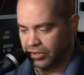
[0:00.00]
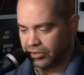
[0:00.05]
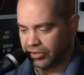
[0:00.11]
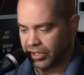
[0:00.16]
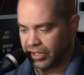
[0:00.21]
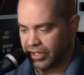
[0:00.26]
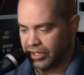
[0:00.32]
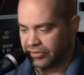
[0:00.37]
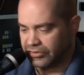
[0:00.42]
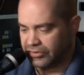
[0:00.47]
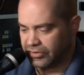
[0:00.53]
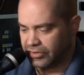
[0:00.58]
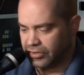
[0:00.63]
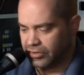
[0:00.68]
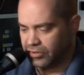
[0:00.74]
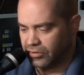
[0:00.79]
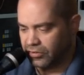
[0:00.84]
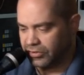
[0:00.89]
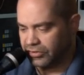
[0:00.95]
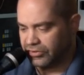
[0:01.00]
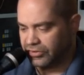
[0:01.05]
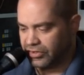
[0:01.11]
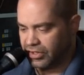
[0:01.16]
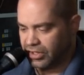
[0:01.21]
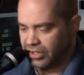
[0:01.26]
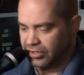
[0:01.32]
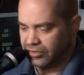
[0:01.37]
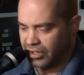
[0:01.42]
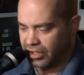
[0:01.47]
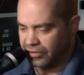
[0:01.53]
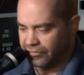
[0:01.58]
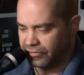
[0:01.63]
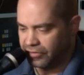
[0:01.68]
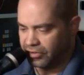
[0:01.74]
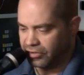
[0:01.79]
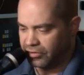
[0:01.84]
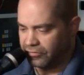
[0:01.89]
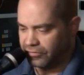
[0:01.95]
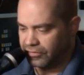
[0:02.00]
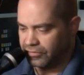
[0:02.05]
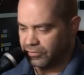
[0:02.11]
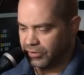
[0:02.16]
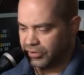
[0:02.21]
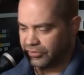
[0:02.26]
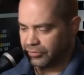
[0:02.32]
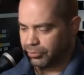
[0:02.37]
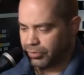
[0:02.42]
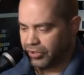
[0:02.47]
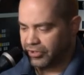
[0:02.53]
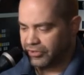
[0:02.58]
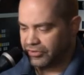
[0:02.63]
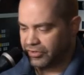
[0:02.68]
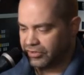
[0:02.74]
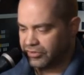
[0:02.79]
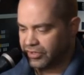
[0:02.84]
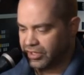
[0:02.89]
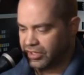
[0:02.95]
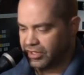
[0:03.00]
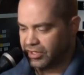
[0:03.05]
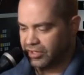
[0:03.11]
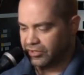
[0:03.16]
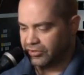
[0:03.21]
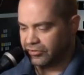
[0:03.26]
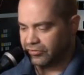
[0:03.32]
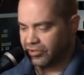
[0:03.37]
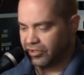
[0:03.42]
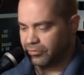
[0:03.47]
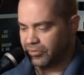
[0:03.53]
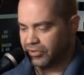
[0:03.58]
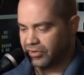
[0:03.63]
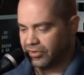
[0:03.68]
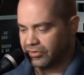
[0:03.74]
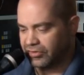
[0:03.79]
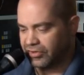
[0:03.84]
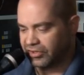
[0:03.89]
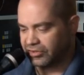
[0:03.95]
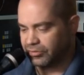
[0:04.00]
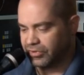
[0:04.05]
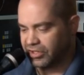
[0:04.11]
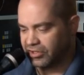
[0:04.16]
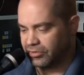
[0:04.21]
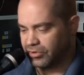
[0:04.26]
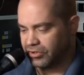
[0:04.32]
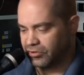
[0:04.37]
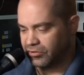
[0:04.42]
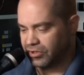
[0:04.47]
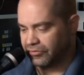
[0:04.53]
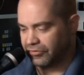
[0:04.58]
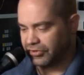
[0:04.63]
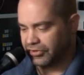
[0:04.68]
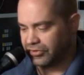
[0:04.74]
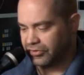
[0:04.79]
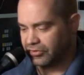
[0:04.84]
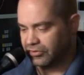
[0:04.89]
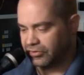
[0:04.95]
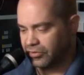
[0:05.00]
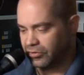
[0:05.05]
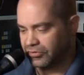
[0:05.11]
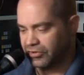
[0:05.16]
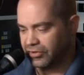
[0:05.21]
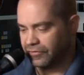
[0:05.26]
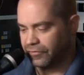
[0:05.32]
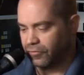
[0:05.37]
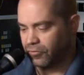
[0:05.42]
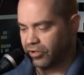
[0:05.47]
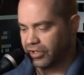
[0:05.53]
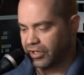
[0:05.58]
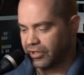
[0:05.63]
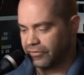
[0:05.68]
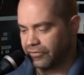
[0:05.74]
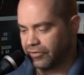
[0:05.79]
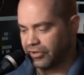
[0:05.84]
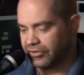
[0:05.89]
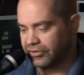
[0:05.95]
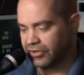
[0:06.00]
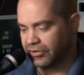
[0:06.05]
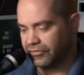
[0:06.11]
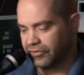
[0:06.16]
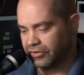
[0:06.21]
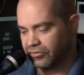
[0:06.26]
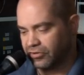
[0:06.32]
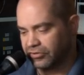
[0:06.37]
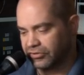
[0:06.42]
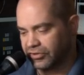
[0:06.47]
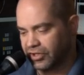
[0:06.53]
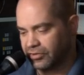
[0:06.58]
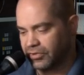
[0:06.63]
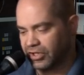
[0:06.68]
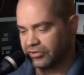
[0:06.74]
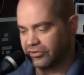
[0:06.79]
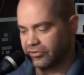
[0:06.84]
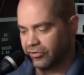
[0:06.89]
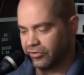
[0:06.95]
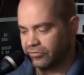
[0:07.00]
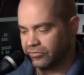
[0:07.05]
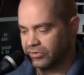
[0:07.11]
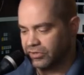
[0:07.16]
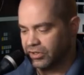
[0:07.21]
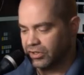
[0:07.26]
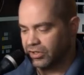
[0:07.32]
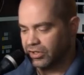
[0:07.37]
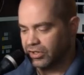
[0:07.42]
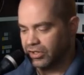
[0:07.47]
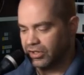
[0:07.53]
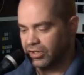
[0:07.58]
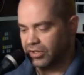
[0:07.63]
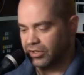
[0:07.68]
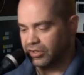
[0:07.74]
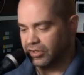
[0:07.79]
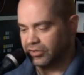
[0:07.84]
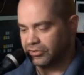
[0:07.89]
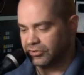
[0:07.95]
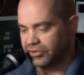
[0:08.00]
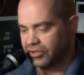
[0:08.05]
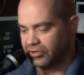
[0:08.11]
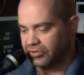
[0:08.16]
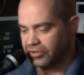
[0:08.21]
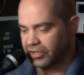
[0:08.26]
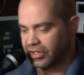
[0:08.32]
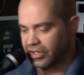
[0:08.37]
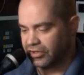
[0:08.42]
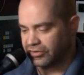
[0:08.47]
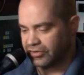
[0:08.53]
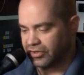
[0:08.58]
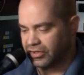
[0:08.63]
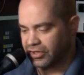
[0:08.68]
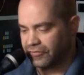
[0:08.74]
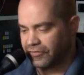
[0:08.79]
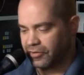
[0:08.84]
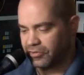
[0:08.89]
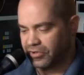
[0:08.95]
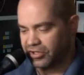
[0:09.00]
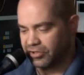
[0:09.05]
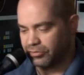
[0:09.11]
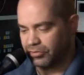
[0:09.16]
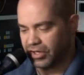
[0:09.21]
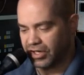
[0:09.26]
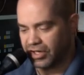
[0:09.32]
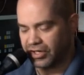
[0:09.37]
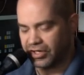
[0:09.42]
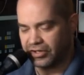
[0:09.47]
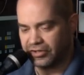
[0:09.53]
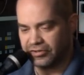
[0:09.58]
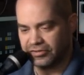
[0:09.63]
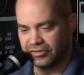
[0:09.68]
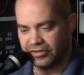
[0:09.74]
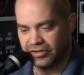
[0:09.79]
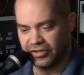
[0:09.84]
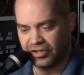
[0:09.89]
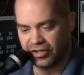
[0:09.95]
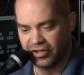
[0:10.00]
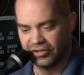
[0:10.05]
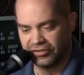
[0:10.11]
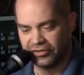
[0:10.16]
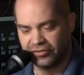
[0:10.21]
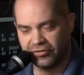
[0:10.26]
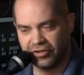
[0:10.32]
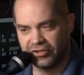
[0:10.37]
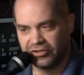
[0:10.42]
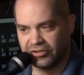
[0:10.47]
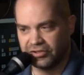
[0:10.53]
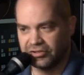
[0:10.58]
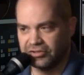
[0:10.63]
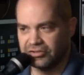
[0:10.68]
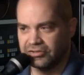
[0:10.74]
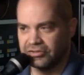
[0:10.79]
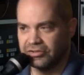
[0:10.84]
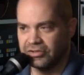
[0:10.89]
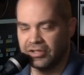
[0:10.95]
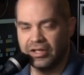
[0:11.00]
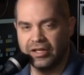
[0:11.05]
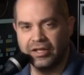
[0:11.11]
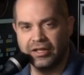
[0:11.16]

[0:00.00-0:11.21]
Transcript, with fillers: okay, so let's see, David, we're producing in ten eighty and stream with six mega, but don't ever don't see four K for yourself in a long time. That's true. And then Sheldon asking if I'm going to buy a Constellation.